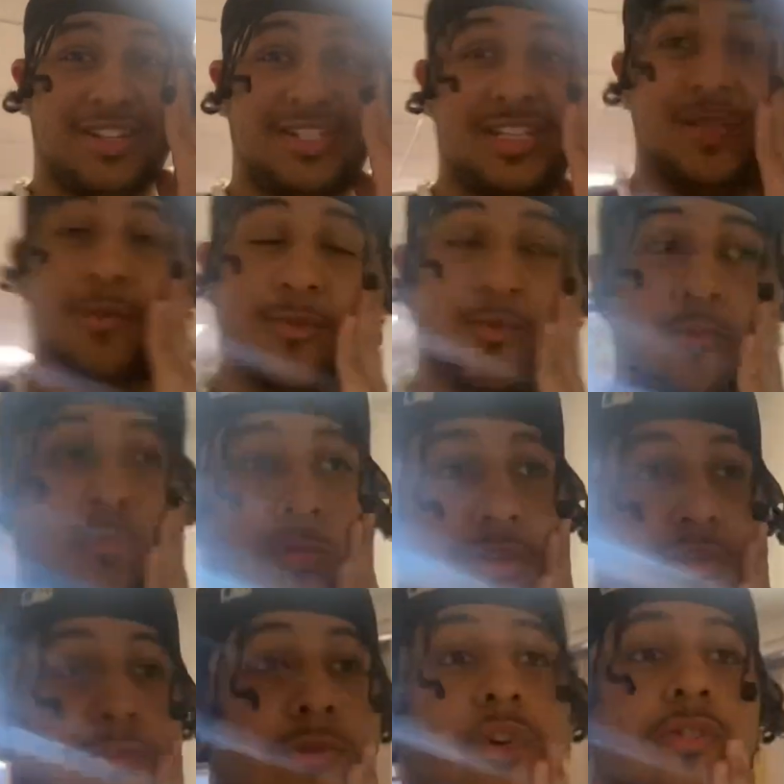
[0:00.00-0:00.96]
the gym with
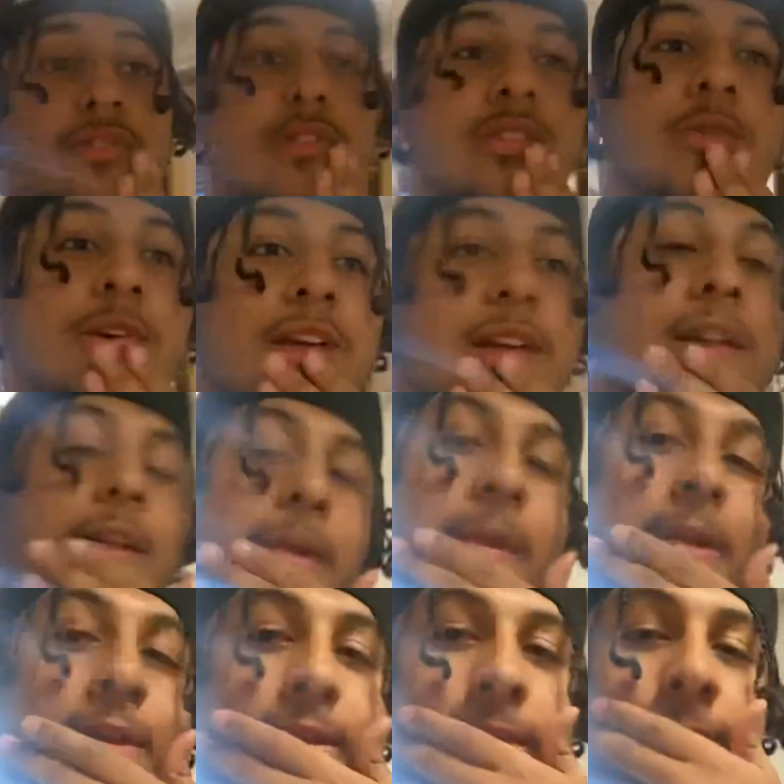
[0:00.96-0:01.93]
my bro real quick.
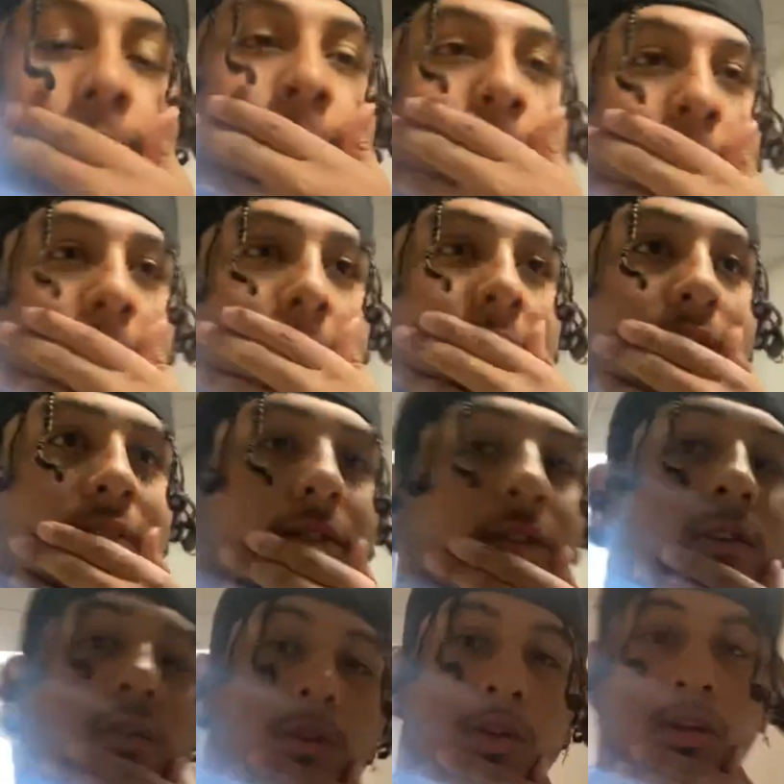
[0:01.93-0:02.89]

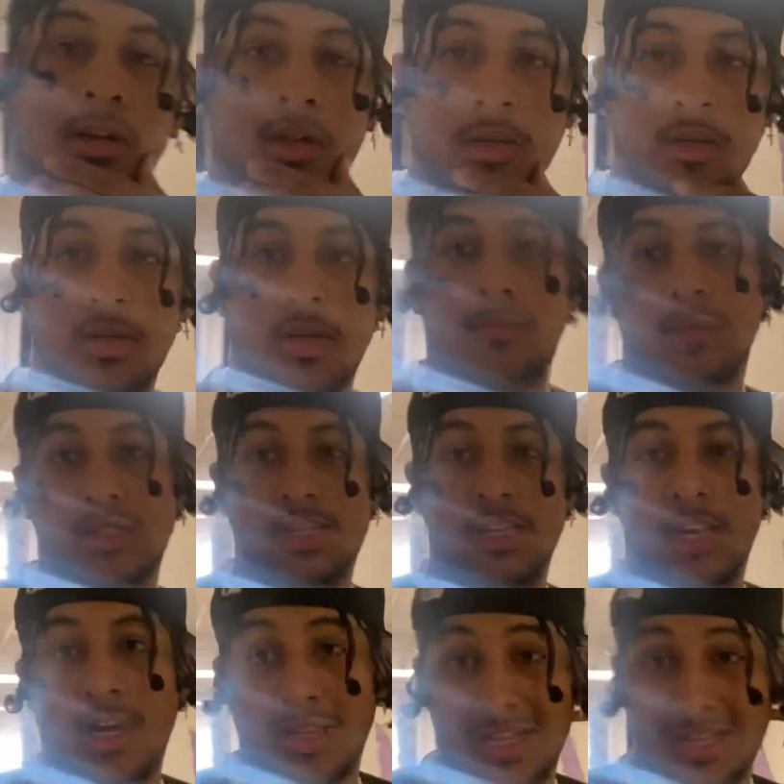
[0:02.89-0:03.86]
So I'm gonna
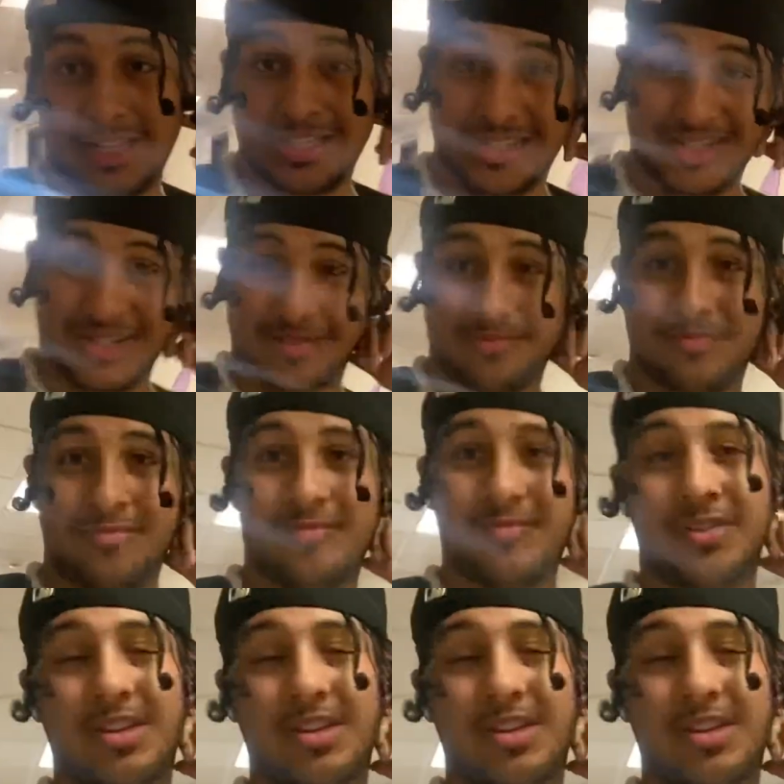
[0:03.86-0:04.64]
see y'all at the gym. I'm